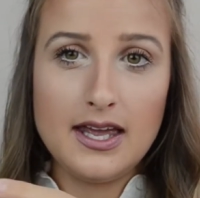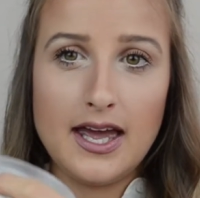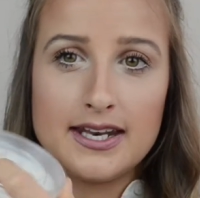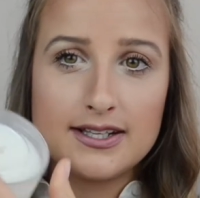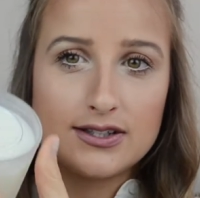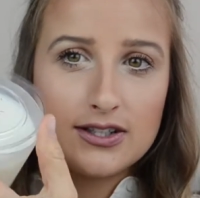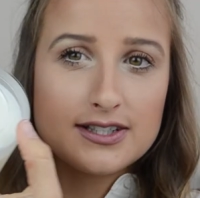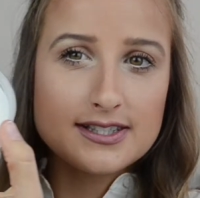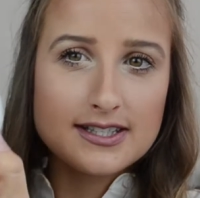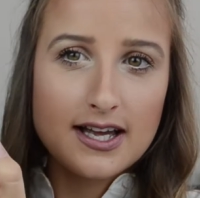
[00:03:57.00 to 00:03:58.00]
and it
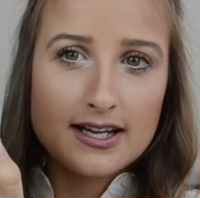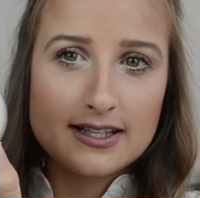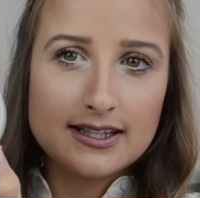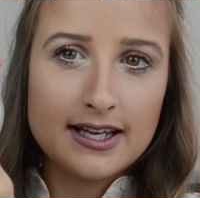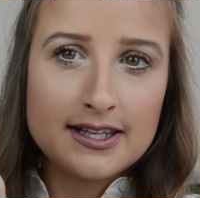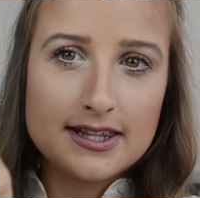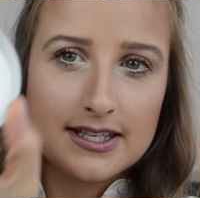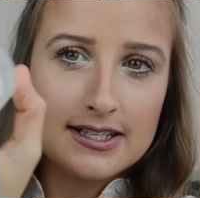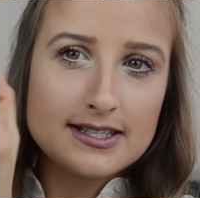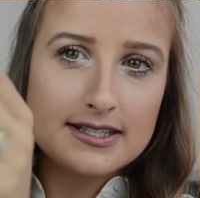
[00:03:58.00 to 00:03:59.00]
looks like
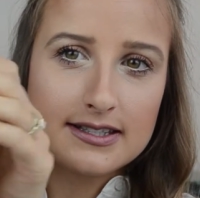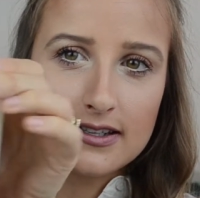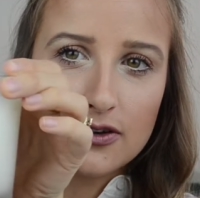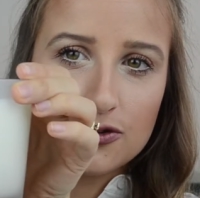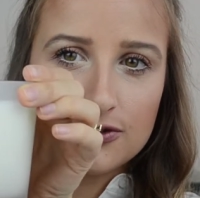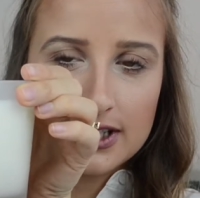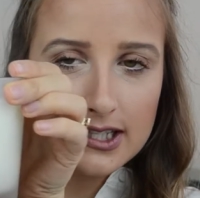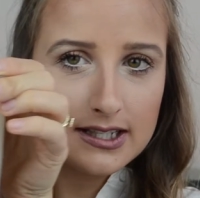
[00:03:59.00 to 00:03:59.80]
this. Really